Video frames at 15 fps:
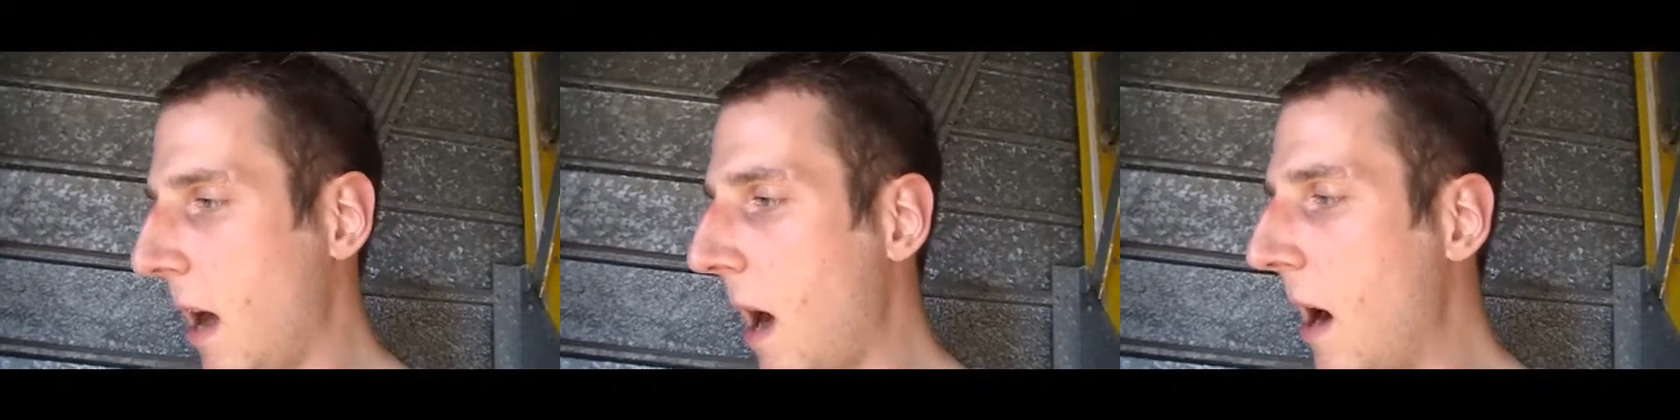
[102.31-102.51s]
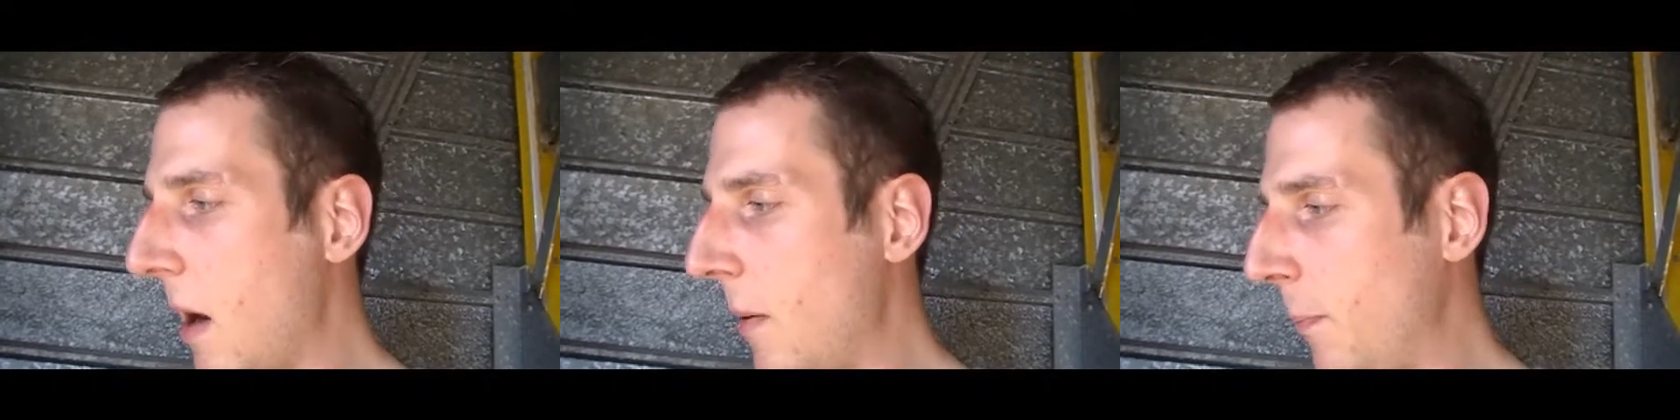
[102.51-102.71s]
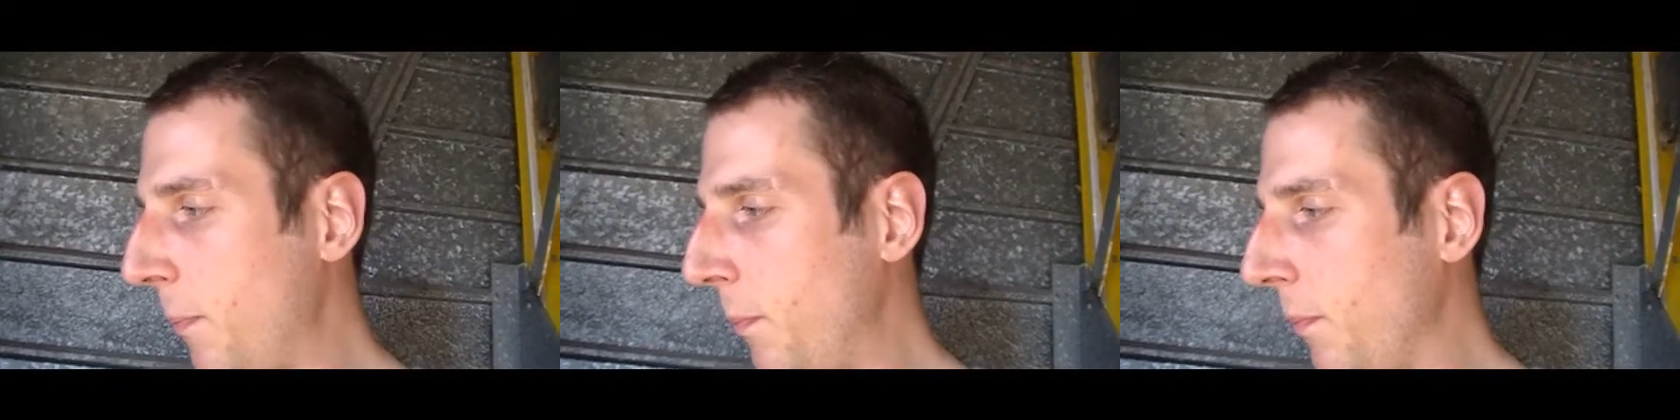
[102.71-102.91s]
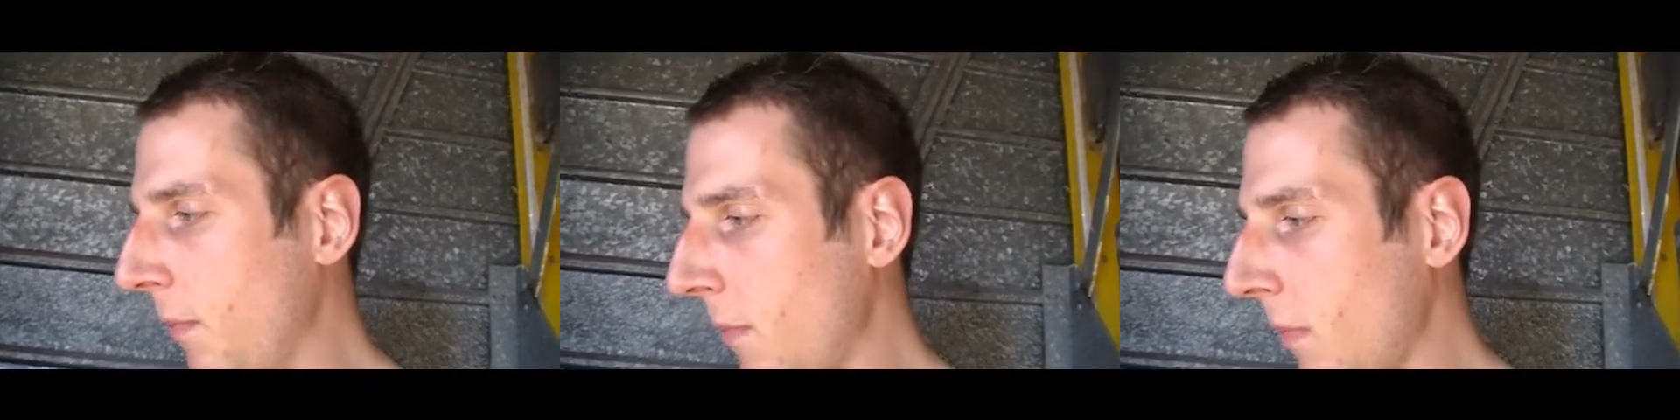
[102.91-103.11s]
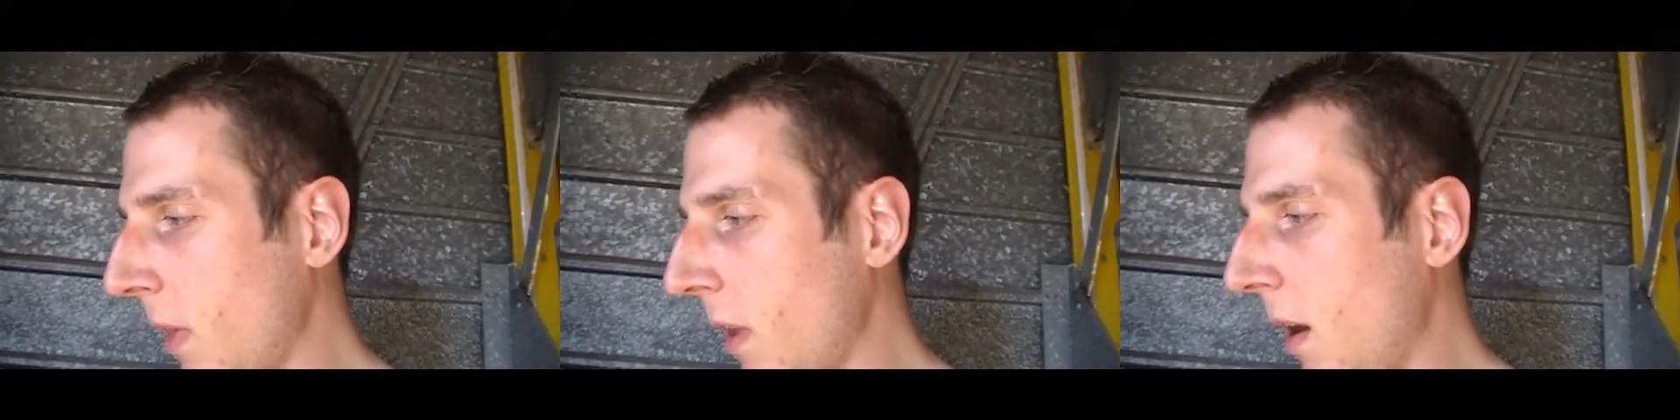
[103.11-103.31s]

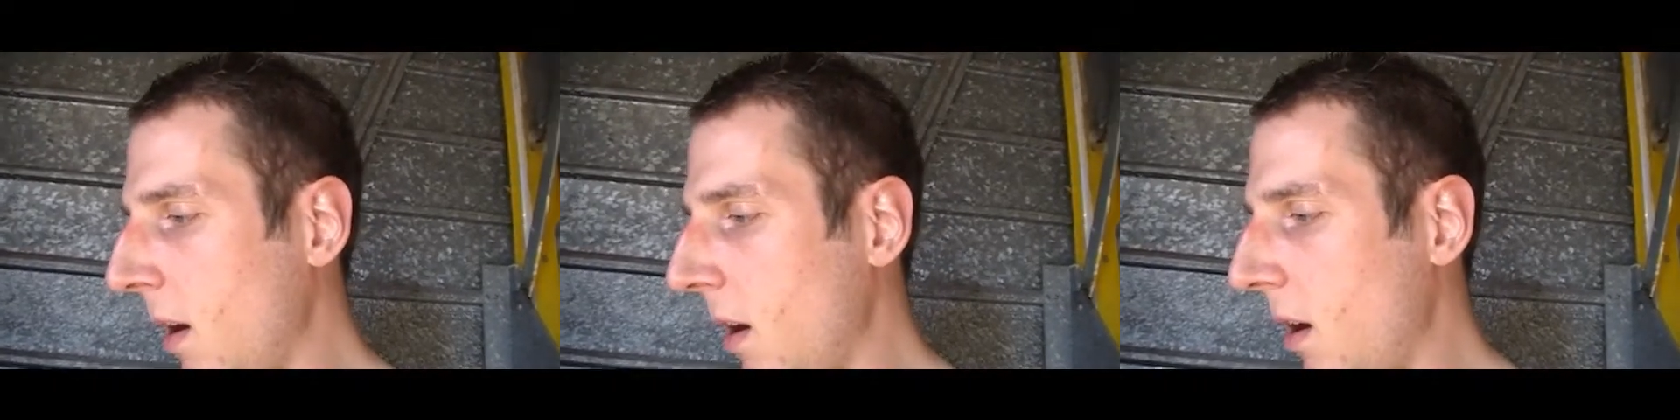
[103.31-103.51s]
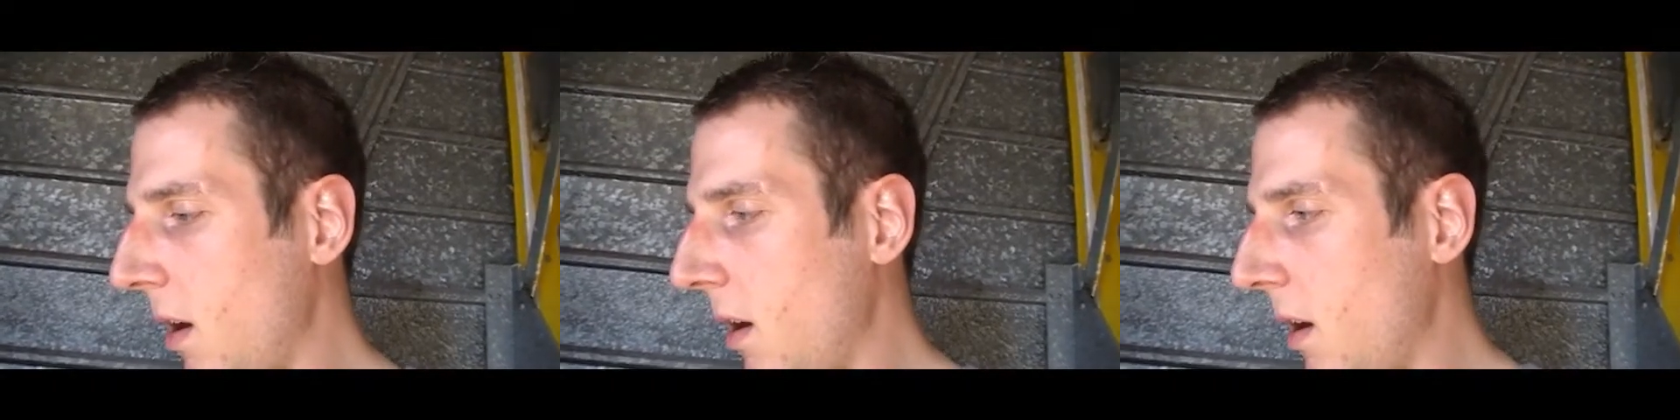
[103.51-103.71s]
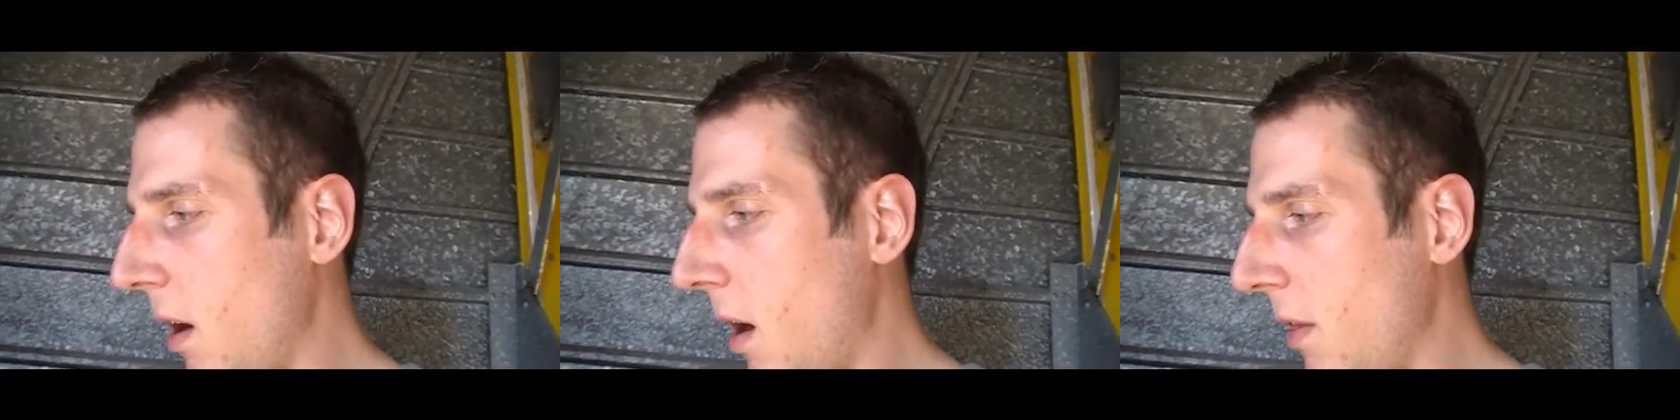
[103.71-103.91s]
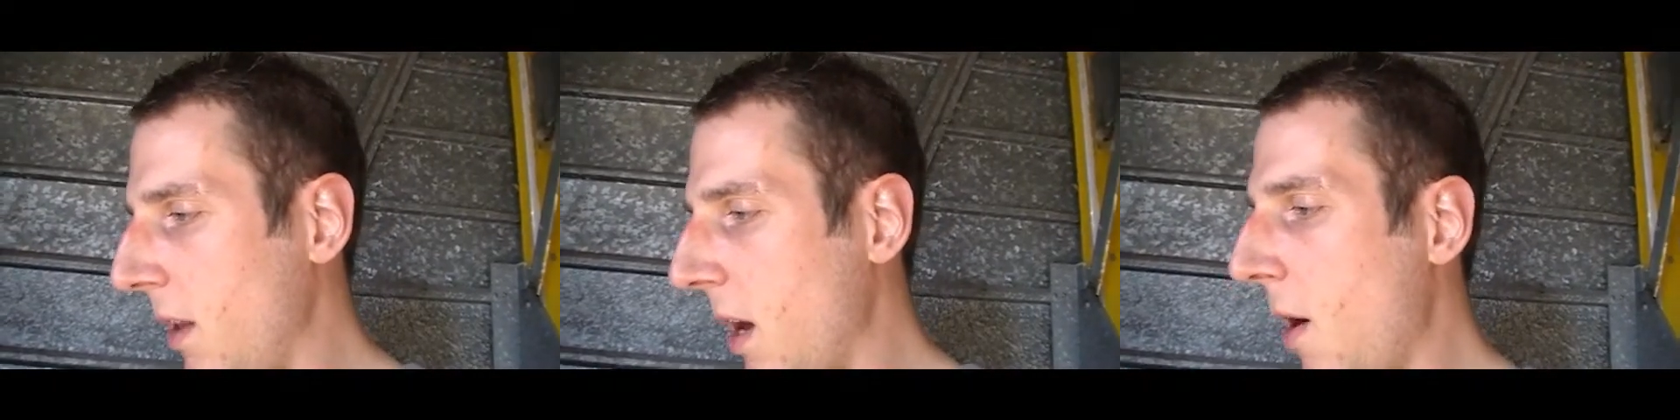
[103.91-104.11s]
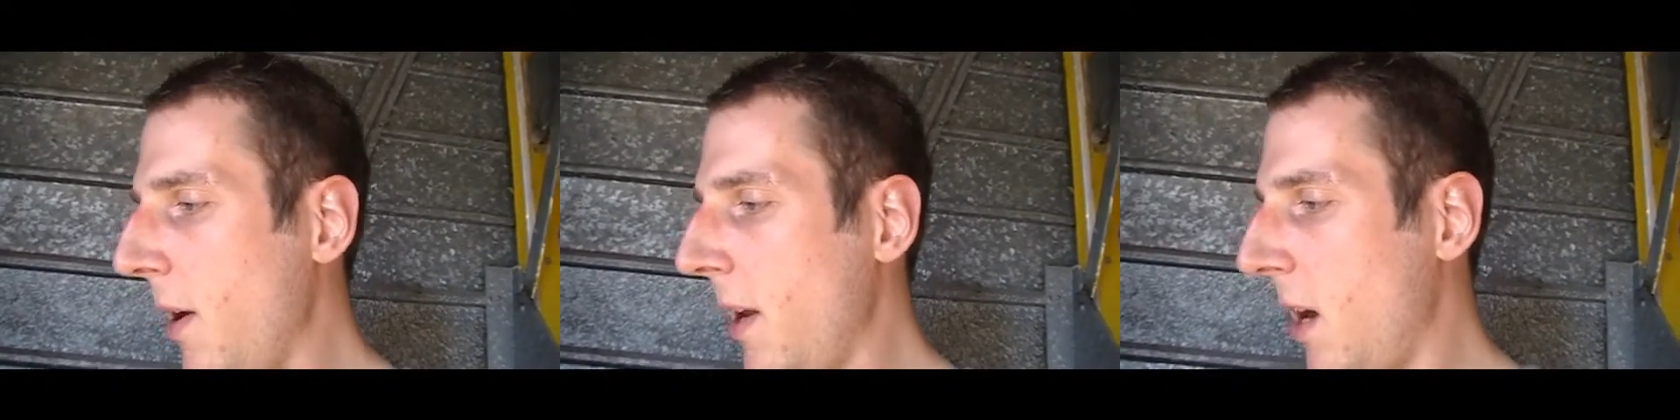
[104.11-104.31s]
The
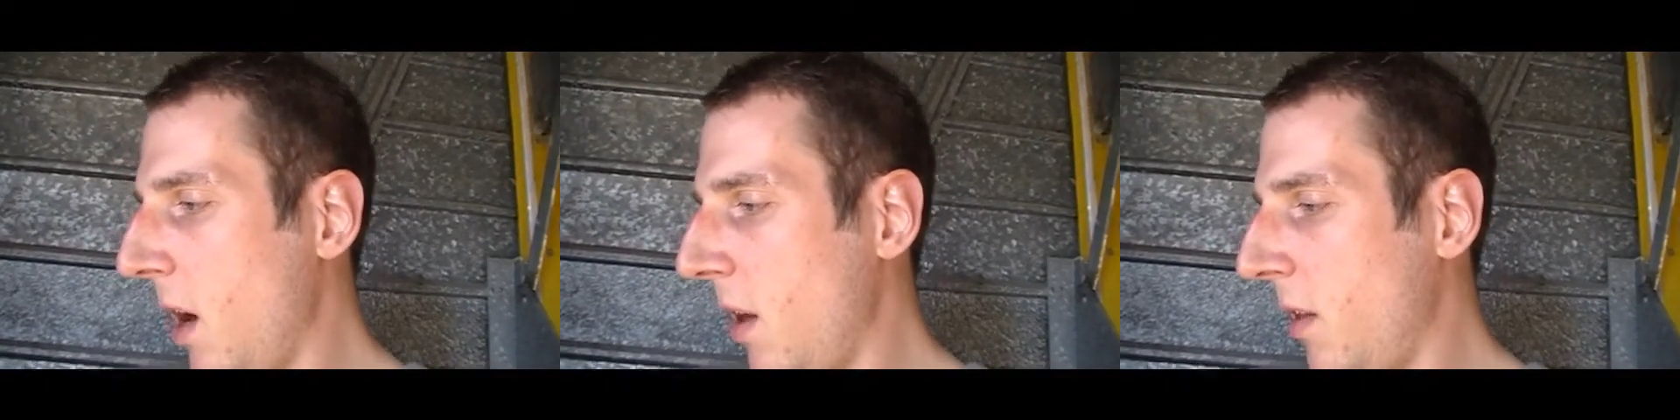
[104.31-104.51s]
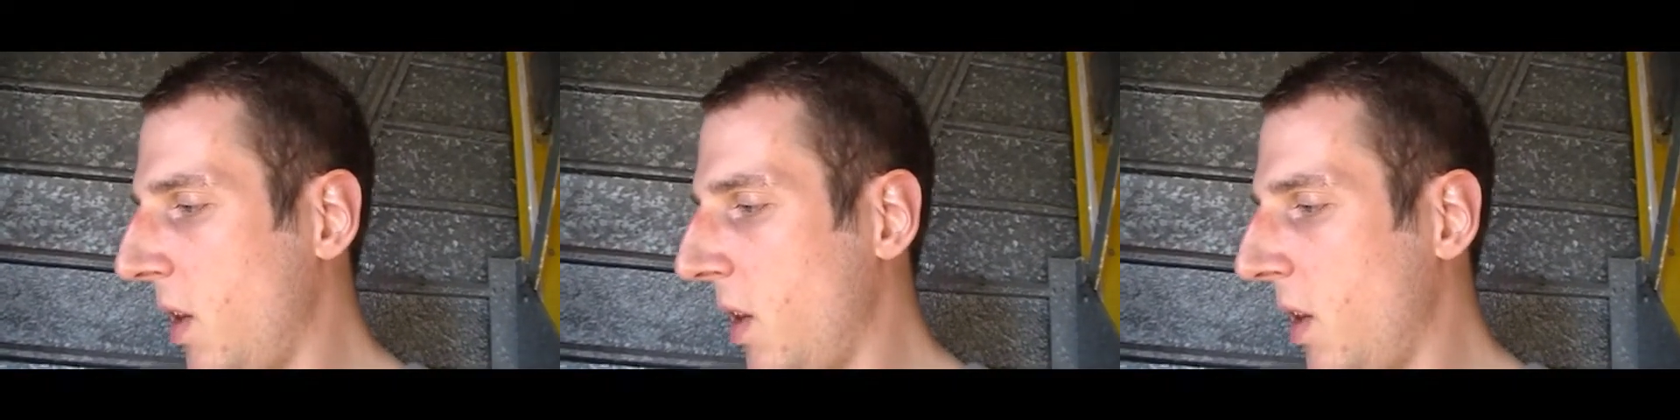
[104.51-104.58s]
only other